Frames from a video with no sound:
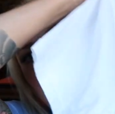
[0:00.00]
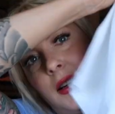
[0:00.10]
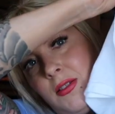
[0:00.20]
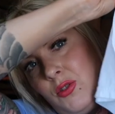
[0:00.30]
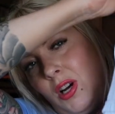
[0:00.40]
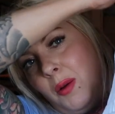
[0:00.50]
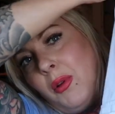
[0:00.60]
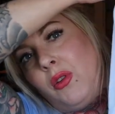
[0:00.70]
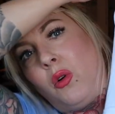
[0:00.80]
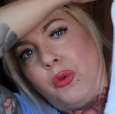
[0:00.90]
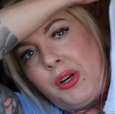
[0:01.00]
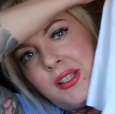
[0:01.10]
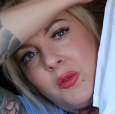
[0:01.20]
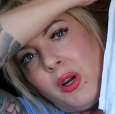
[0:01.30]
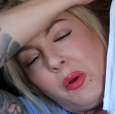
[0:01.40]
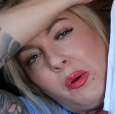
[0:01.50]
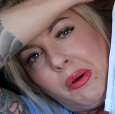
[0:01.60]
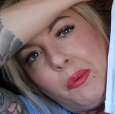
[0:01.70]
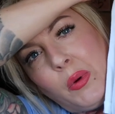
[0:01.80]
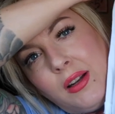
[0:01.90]
tattoo shop. And the whole reason why
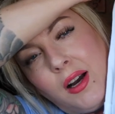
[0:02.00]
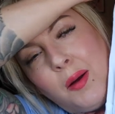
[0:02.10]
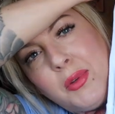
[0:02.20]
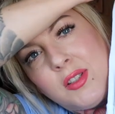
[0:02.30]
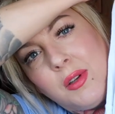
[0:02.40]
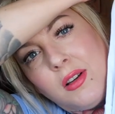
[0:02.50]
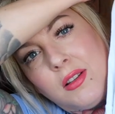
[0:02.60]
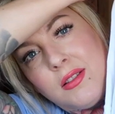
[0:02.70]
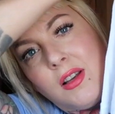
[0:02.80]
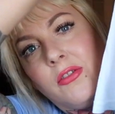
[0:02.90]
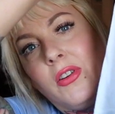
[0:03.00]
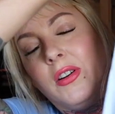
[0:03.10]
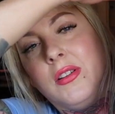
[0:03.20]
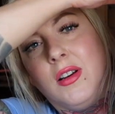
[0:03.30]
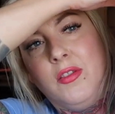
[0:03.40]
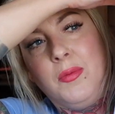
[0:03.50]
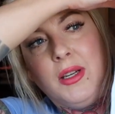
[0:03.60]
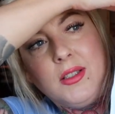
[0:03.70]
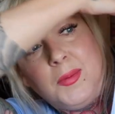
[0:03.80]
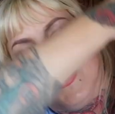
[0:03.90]
we went up is because a friend of my
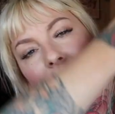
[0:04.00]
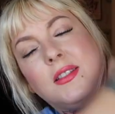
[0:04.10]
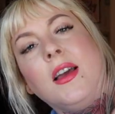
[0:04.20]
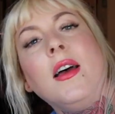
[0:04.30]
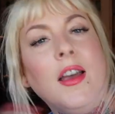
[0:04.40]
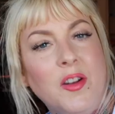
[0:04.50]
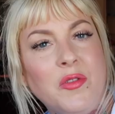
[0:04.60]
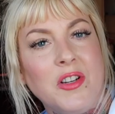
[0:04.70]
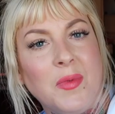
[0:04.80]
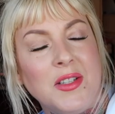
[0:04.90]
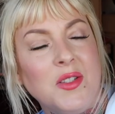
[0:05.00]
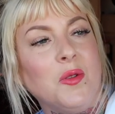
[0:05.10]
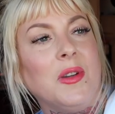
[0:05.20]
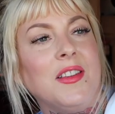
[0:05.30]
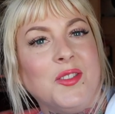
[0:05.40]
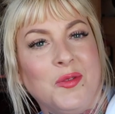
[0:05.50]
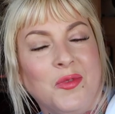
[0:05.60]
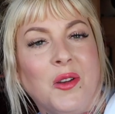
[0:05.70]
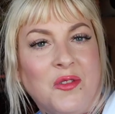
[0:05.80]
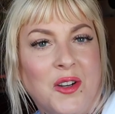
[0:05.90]
husband's and a friend of mine too, but he's a,
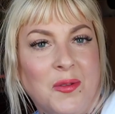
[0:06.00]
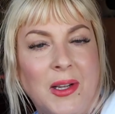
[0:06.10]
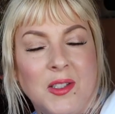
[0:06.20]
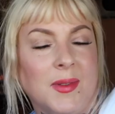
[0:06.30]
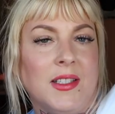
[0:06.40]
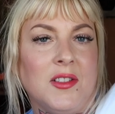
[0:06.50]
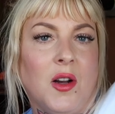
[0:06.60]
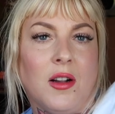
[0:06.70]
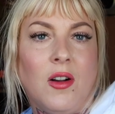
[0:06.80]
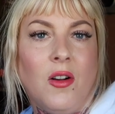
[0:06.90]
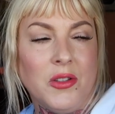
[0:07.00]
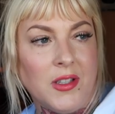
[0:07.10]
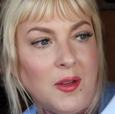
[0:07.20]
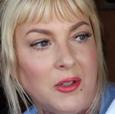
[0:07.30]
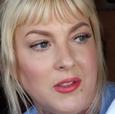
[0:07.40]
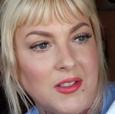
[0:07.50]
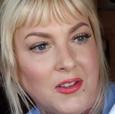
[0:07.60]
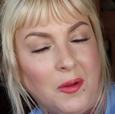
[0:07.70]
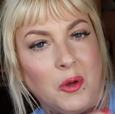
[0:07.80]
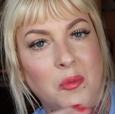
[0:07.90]
a friend of my husband's. They talk all the time on
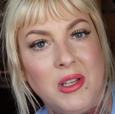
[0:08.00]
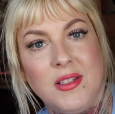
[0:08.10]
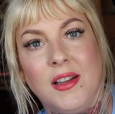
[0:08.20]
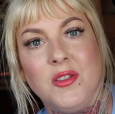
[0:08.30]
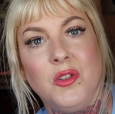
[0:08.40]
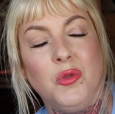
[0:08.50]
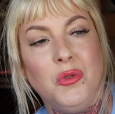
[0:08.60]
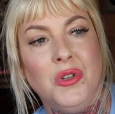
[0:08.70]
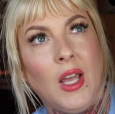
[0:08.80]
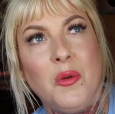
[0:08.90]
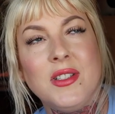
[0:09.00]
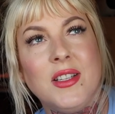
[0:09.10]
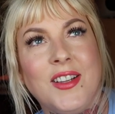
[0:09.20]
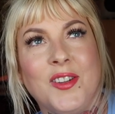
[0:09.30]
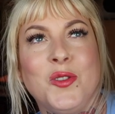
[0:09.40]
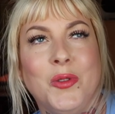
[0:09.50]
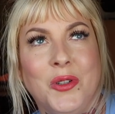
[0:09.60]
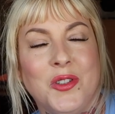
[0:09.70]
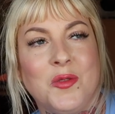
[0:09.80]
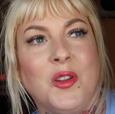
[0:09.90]
Instagram. They're big tattoo, I wouldn't say tattoo
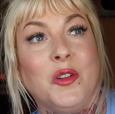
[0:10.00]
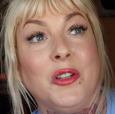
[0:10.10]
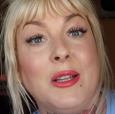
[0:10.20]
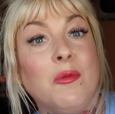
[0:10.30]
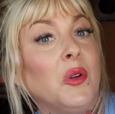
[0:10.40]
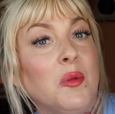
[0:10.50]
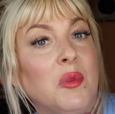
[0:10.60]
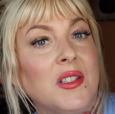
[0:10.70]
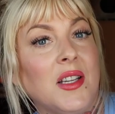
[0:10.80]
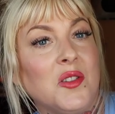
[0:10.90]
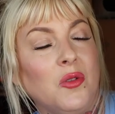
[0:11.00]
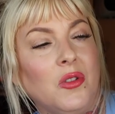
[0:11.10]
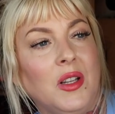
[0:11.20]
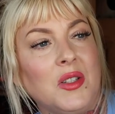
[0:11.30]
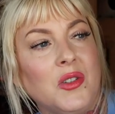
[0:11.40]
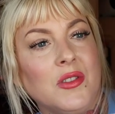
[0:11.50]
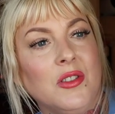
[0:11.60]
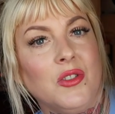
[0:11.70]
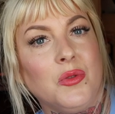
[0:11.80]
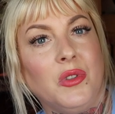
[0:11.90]
nerds, but they're like really big tattoo collectors
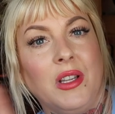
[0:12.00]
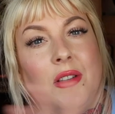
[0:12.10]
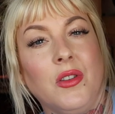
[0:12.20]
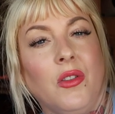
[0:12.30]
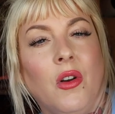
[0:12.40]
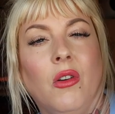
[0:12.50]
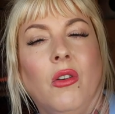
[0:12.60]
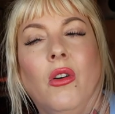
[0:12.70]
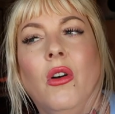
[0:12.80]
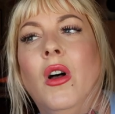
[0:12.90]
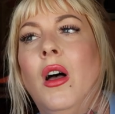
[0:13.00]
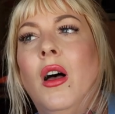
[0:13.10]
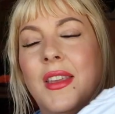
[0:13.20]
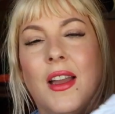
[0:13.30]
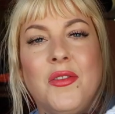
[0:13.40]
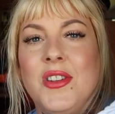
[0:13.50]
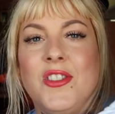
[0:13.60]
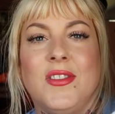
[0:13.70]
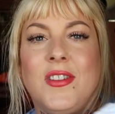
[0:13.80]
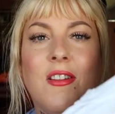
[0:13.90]
and just really into the whole, yeah, they
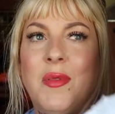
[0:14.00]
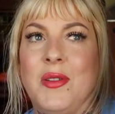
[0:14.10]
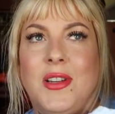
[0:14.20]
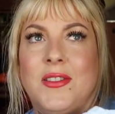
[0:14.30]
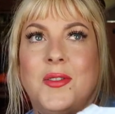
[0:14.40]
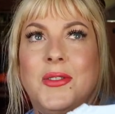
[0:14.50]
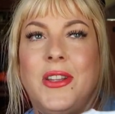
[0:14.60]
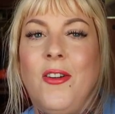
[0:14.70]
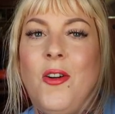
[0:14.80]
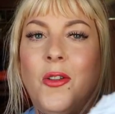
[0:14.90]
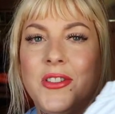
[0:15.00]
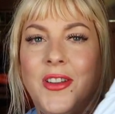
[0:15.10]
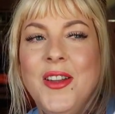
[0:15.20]
just talk about tattoos like all the time.